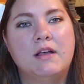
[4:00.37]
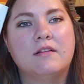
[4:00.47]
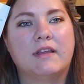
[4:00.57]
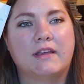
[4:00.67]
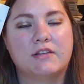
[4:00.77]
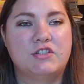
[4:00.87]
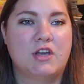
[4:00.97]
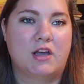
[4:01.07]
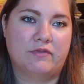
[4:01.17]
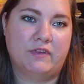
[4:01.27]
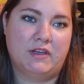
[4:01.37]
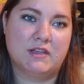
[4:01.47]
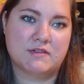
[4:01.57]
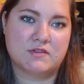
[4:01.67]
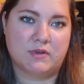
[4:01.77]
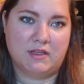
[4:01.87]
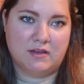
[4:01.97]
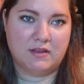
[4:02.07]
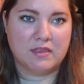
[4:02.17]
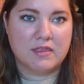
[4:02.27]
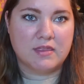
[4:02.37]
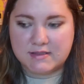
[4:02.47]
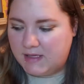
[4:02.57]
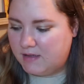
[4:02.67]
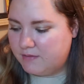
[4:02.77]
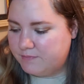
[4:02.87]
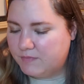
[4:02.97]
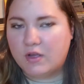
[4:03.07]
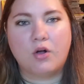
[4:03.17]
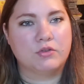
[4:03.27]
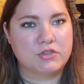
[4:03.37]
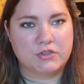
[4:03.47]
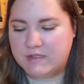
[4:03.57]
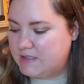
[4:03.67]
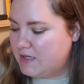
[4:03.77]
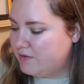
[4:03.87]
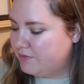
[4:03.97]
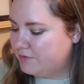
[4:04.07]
like geography and history and things like culture and stuff.